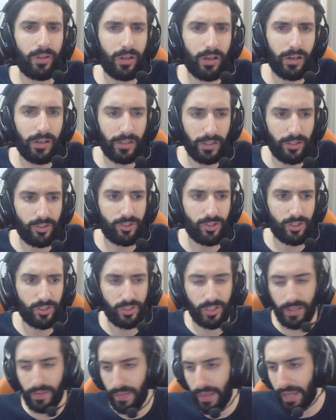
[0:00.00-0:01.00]
Uh, let's just
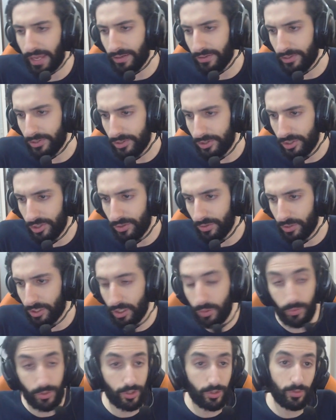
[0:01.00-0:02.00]
say that. So
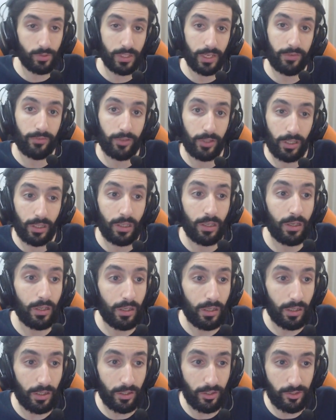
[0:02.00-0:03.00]
Guild Wars 2 definitely
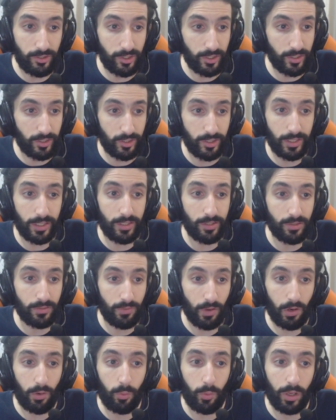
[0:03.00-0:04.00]
uh, succeeds
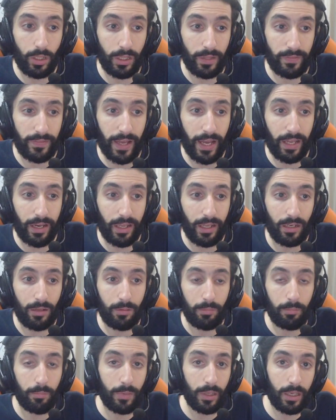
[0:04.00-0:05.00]
very well at that, and
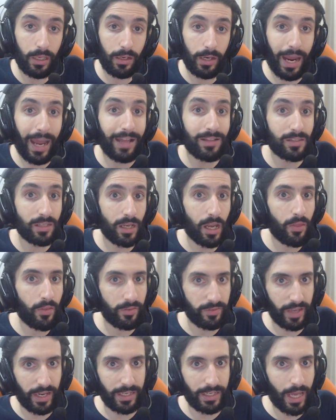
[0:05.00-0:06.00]
it, it adds another
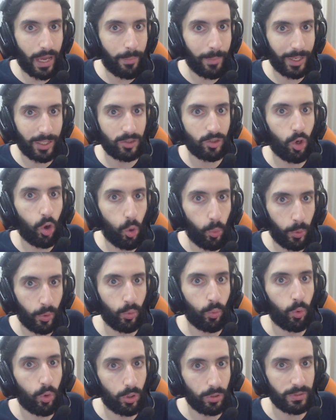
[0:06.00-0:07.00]
dynamic to
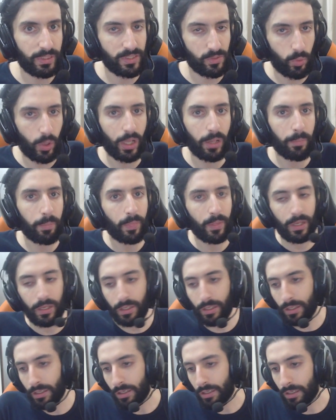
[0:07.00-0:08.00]
open world as well.
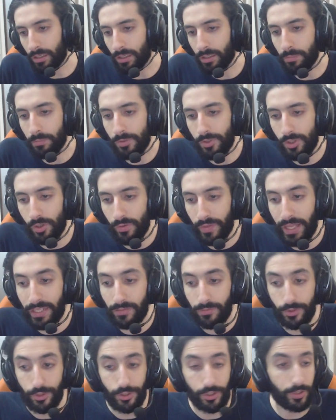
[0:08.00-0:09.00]
Um, so that's
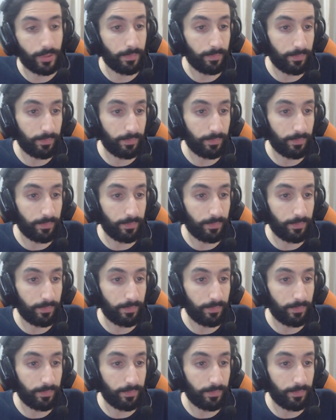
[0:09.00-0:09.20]
for sure.